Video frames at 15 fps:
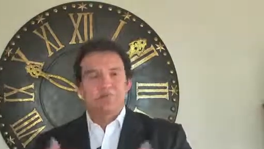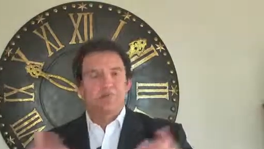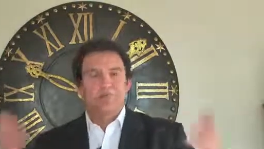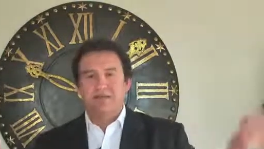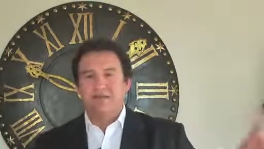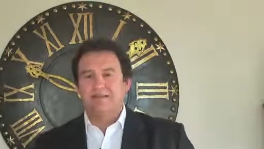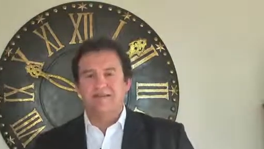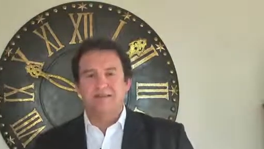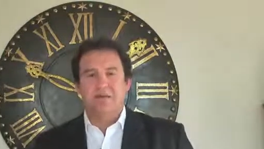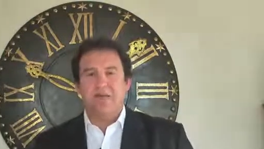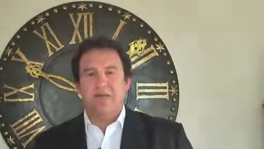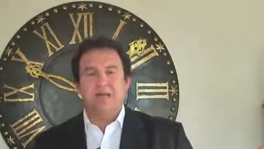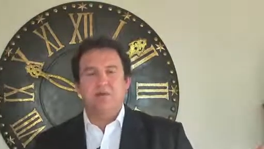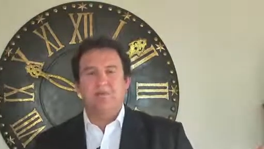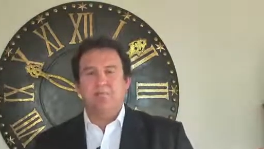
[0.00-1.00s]

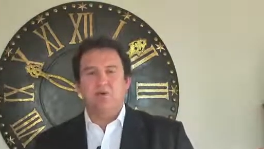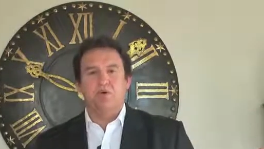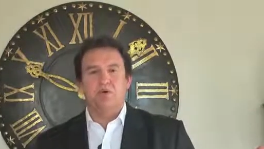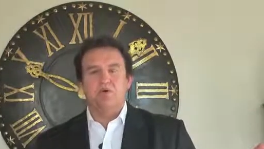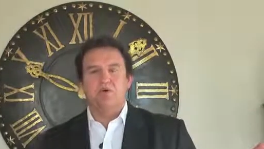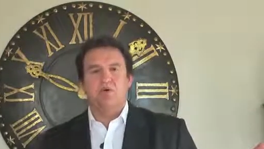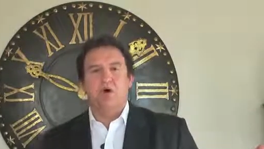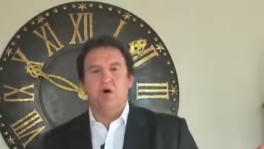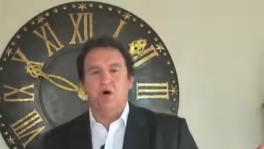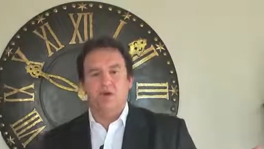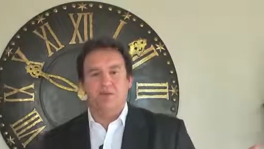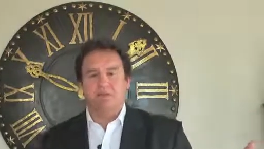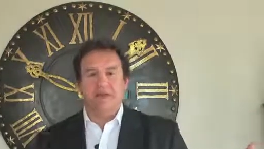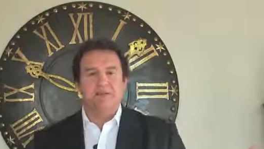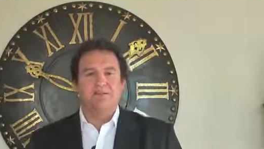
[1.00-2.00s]
best-selling book
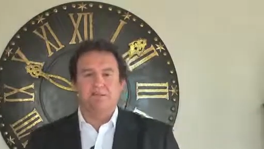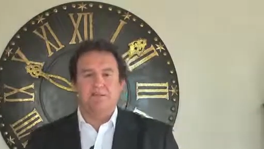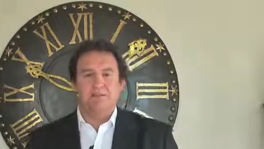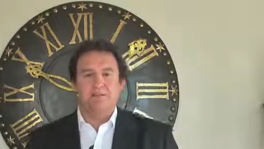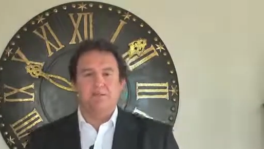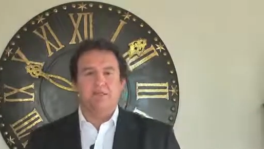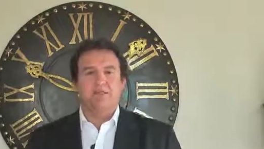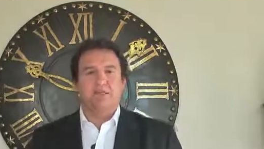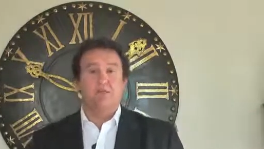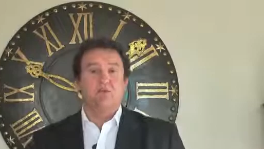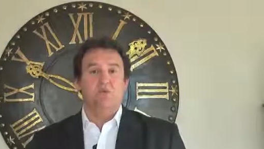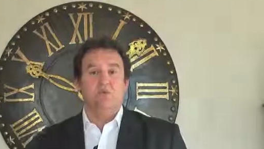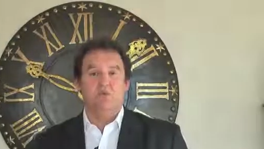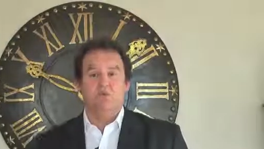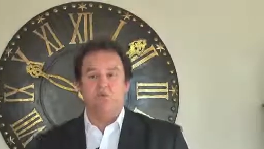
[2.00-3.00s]
on that subject in the
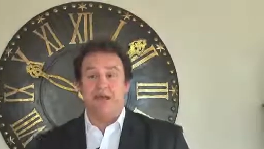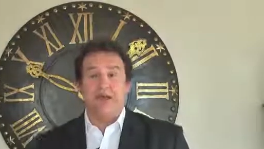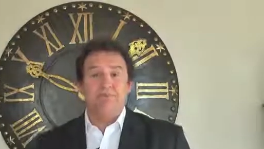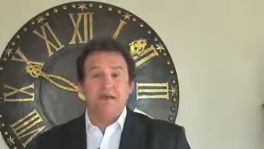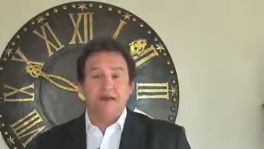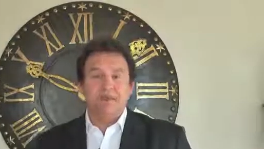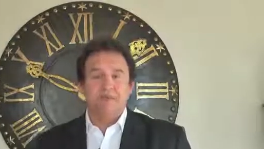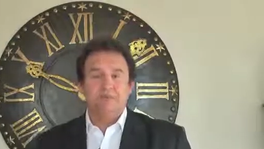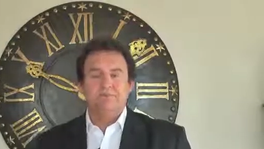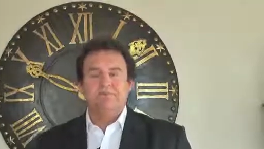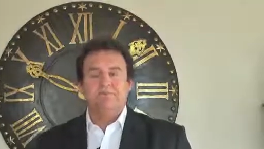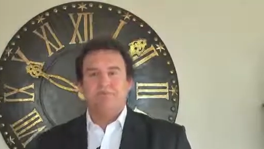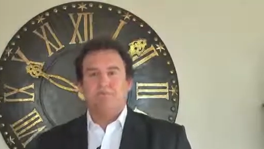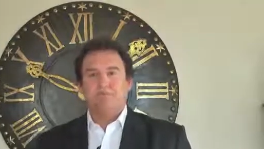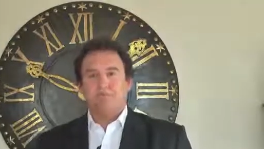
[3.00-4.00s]
world ever.
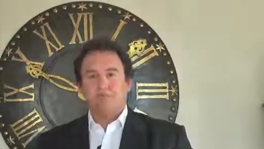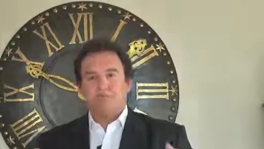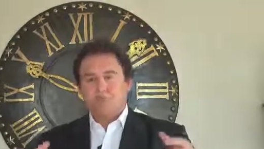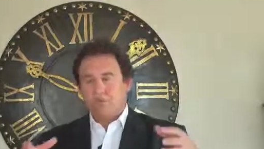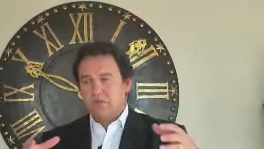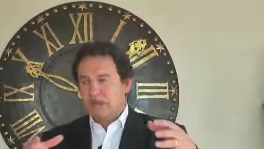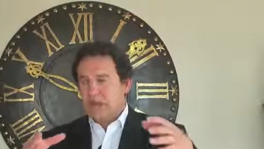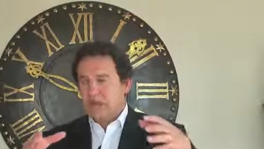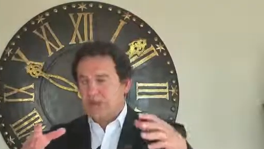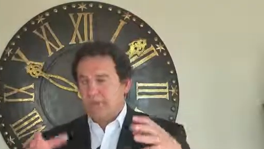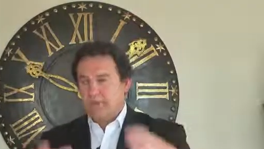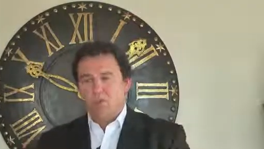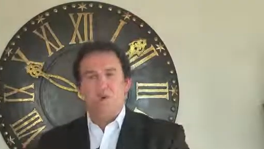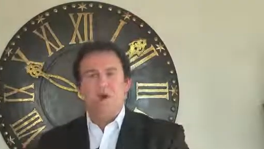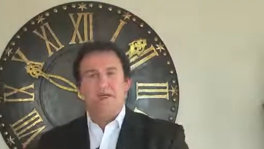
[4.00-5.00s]
And the
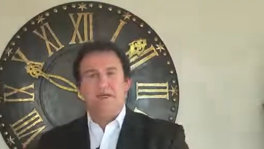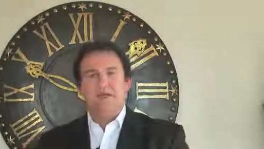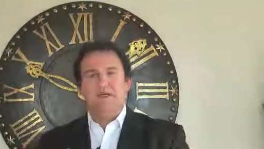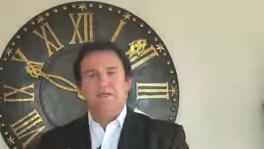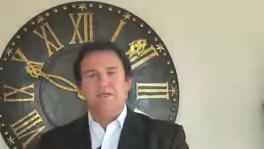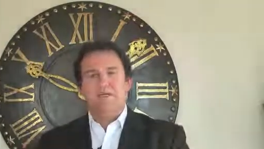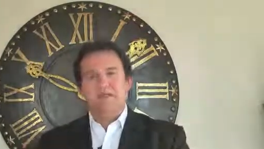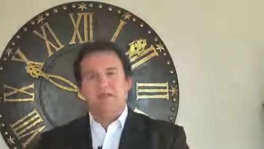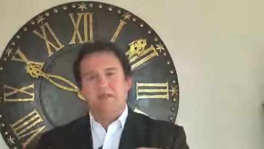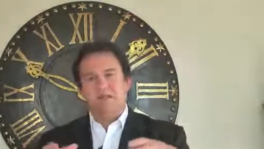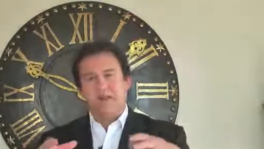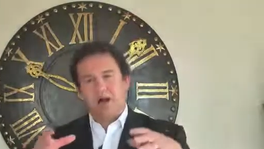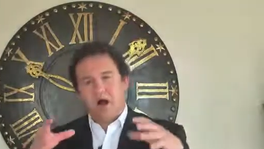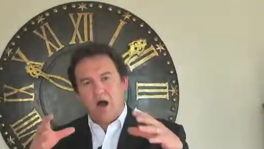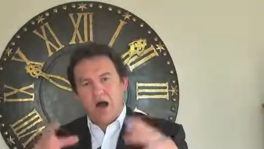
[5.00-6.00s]
point is
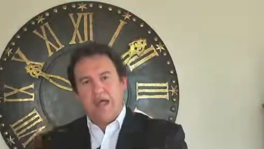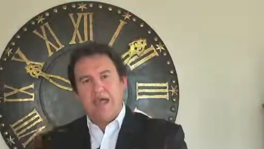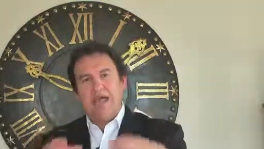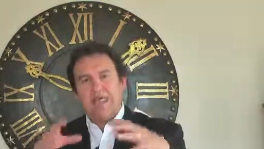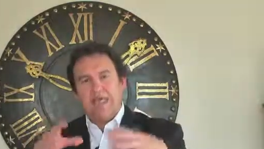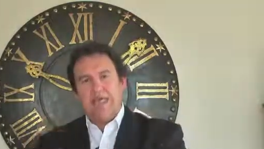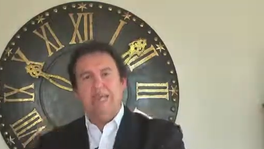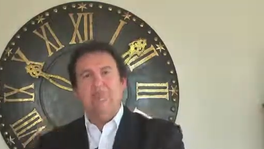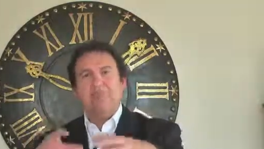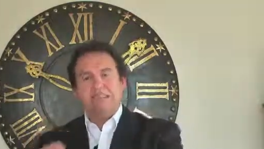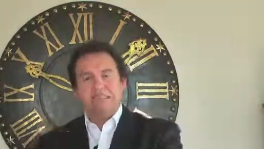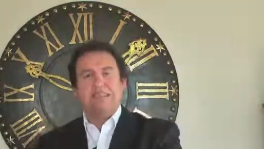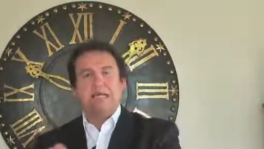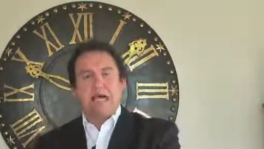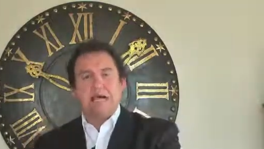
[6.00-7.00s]
that I keep
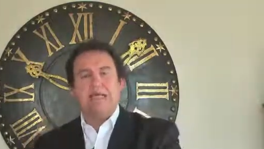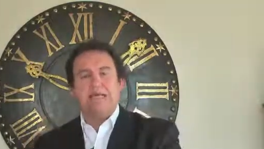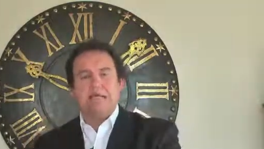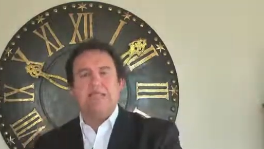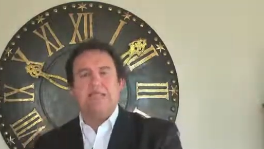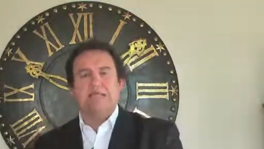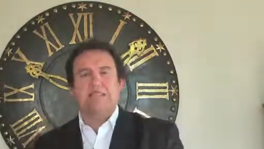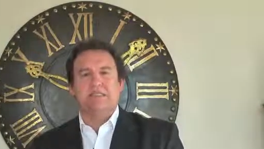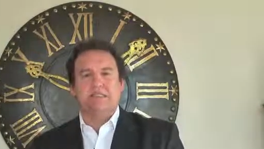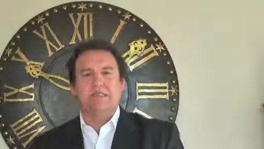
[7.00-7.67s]
studying this